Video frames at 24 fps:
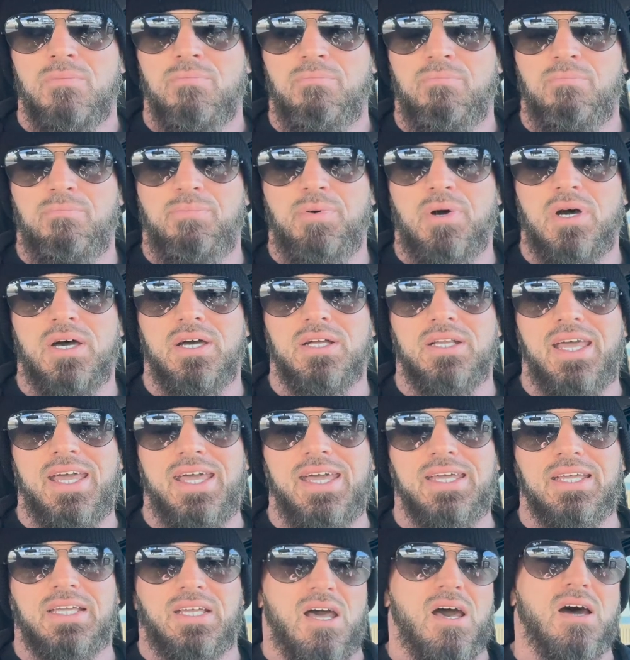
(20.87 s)
but
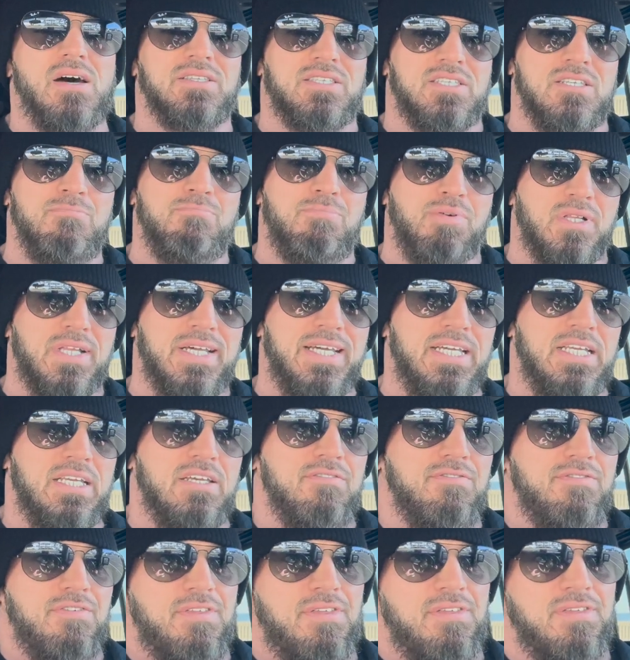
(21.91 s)
a
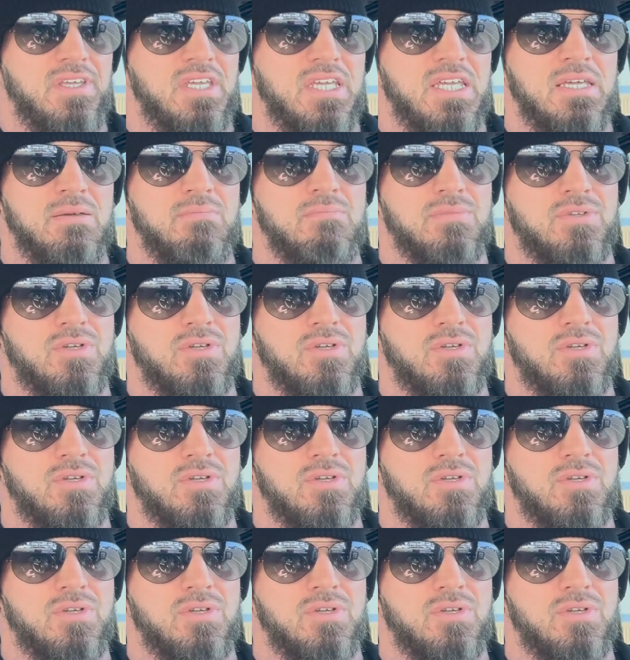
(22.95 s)
contemplative theme,